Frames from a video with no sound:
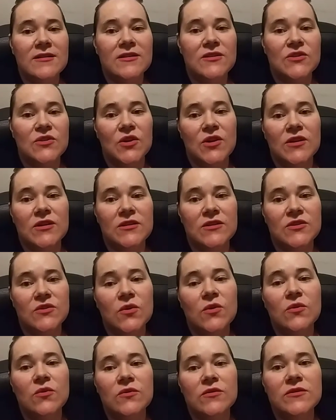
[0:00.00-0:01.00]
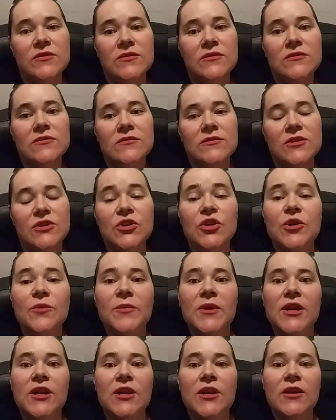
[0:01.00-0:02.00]
certain souls
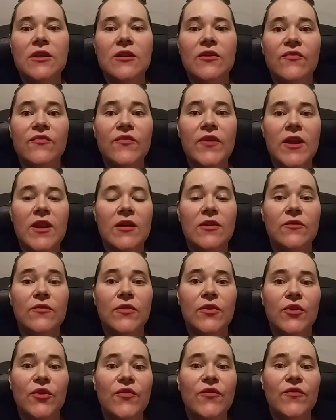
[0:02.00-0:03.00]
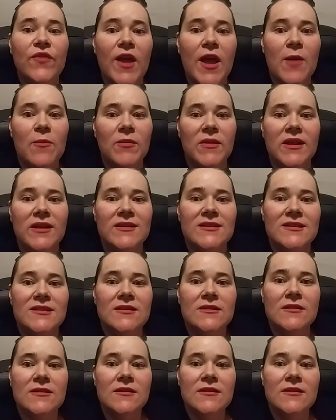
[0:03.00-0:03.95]
determine the fate of your families